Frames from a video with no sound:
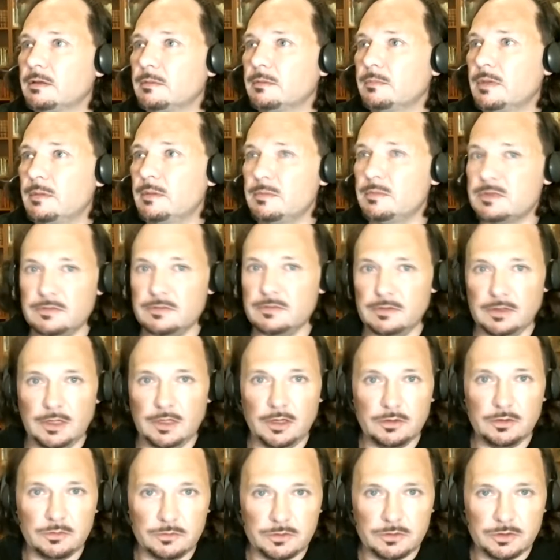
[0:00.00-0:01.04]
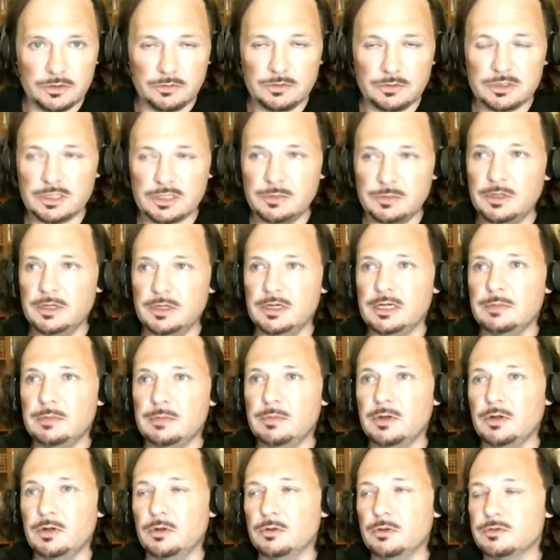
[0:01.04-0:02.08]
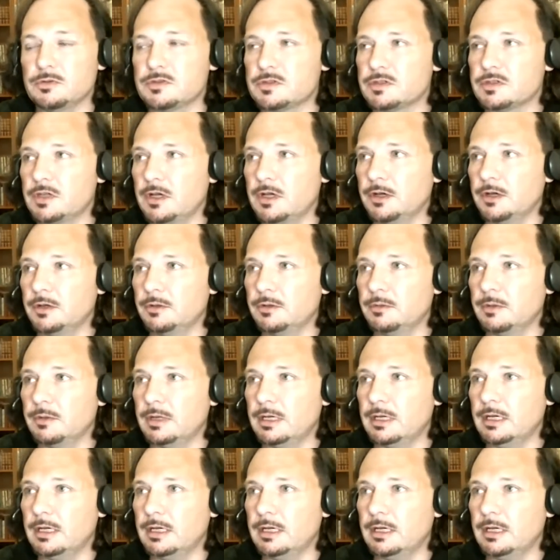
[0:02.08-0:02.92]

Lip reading: members of the local Jewish community, but also